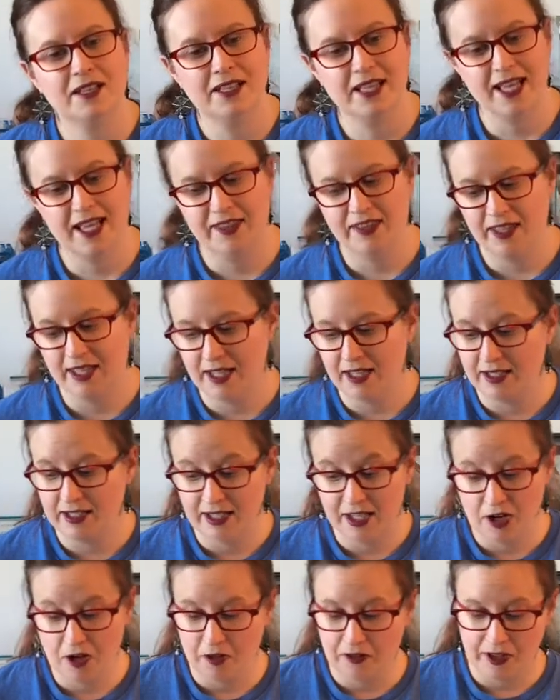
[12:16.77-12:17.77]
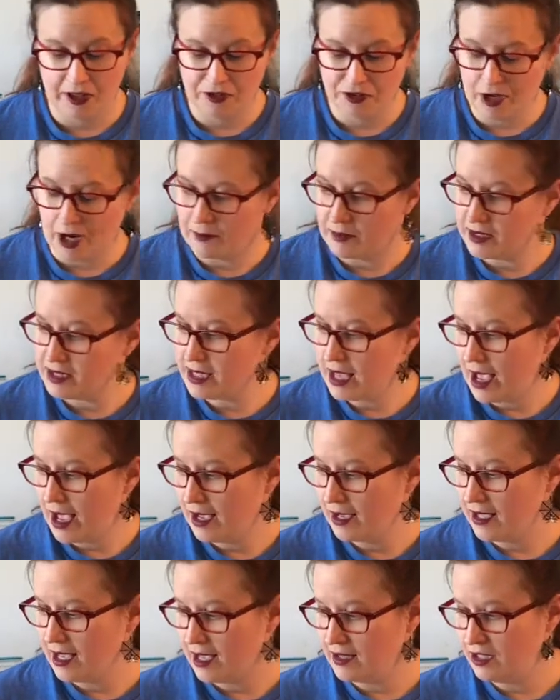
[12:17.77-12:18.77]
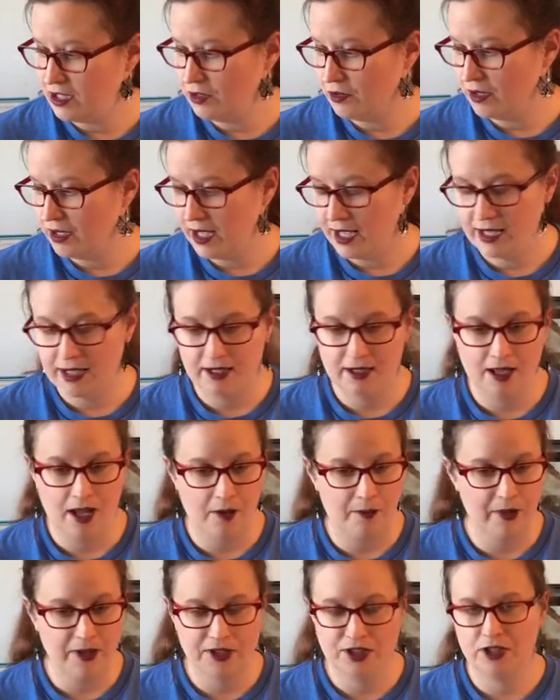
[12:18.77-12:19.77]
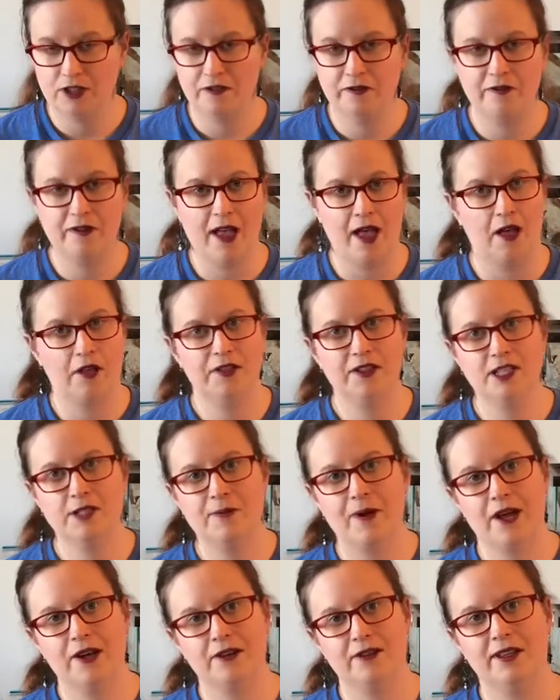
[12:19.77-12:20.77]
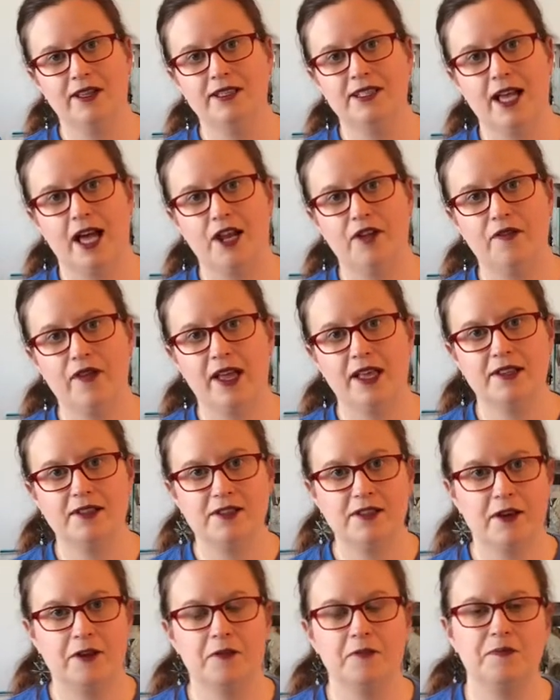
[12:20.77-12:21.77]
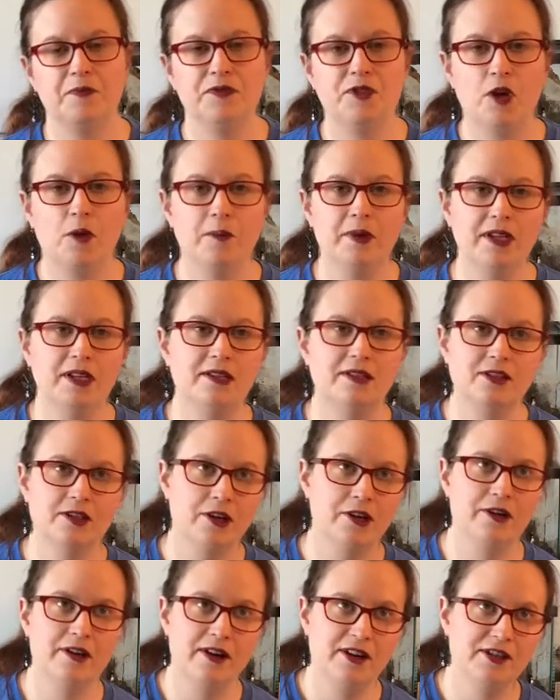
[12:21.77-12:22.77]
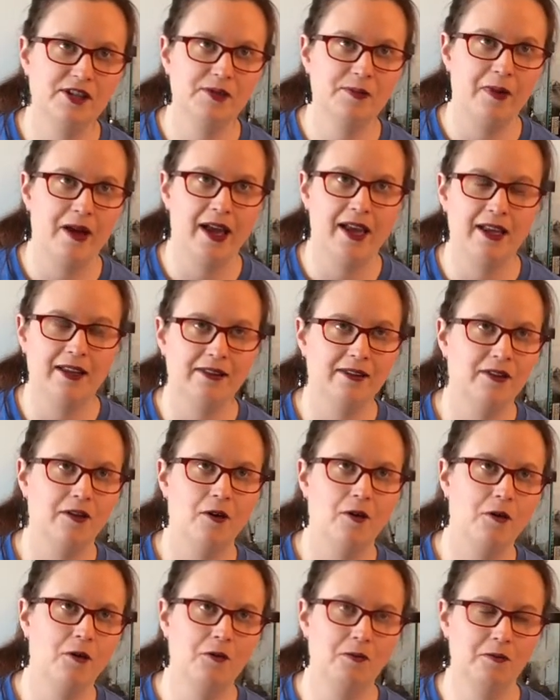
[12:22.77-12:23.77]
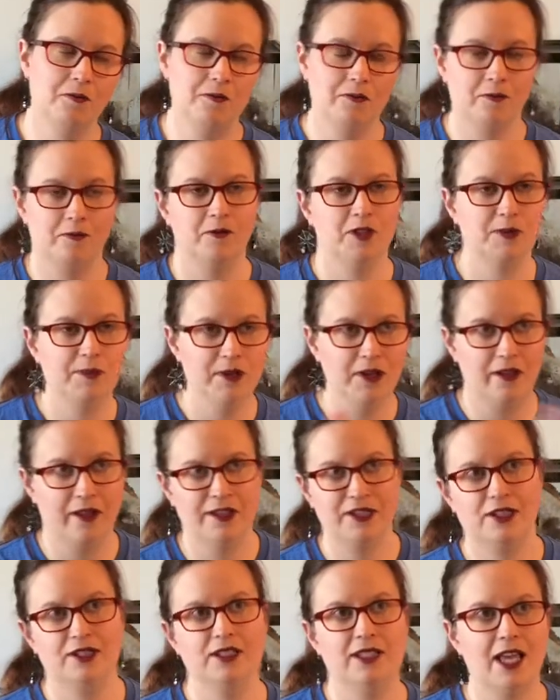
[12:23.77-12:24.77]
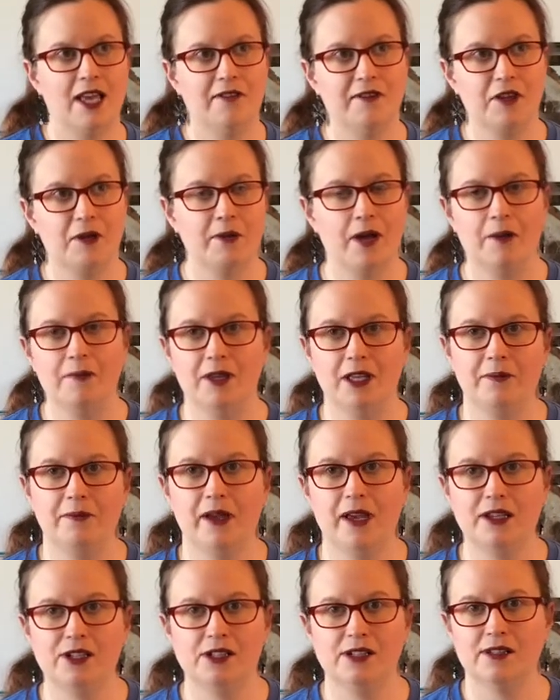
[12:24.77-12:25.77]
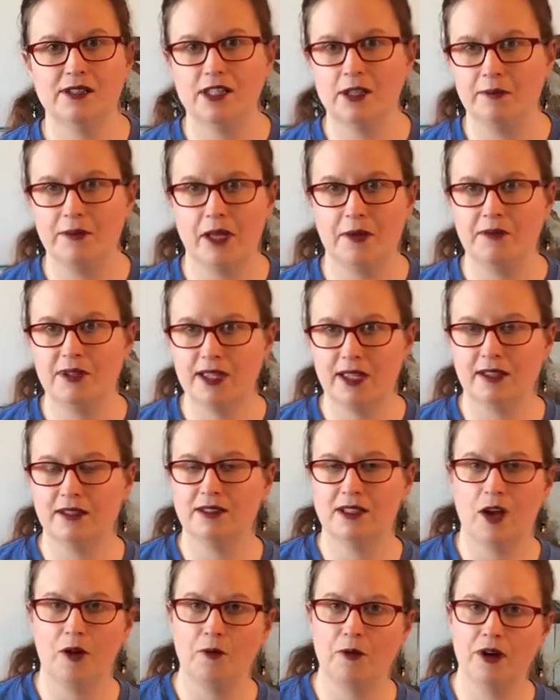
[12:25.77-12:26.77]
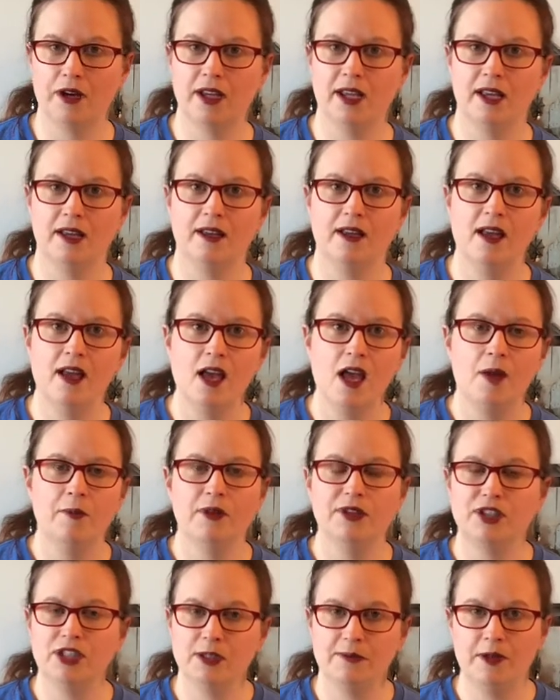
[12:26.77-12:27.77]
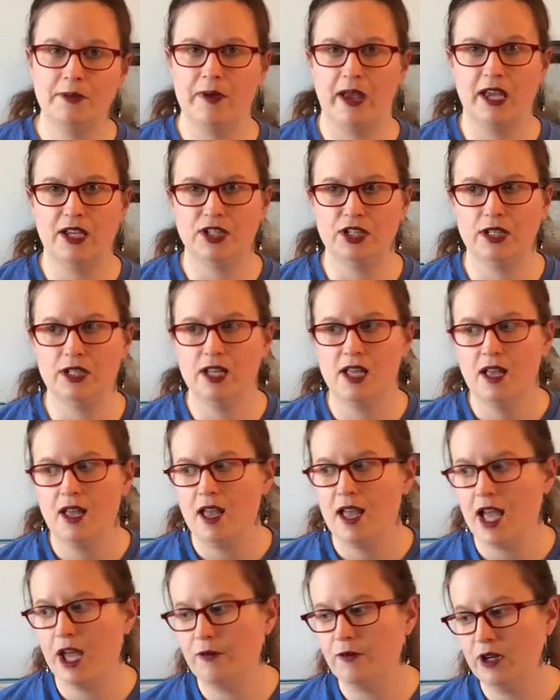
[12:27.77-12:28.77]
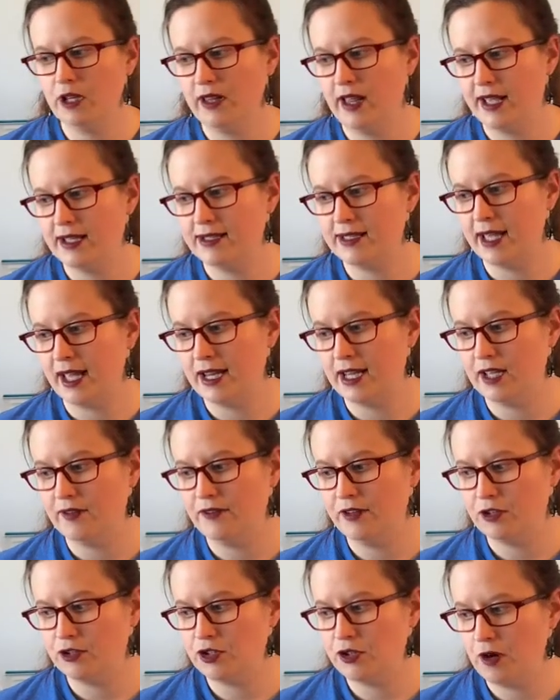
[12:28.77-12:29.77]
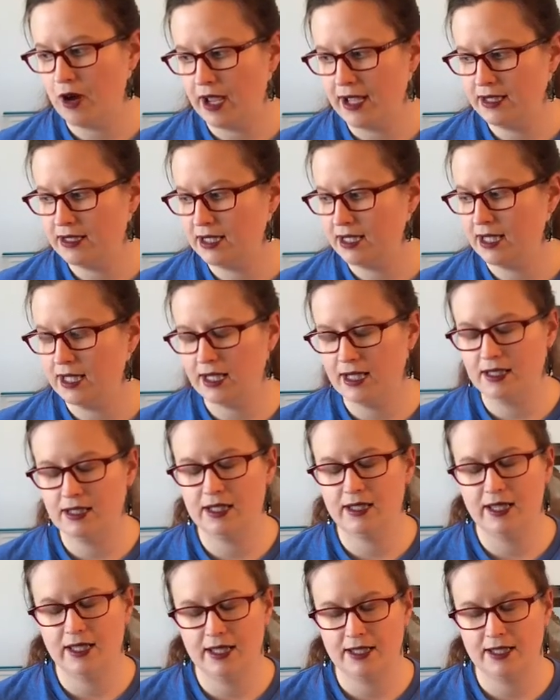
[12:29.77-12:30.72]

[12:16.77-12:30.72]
And then, they'll drop a sack and you'll get a bunch of healthy spiderlings out of it. So don't be discouraged by the whole spiel I just gave you about being patient. Sometimes things not working, but just be patient and realize that if you're trying to get into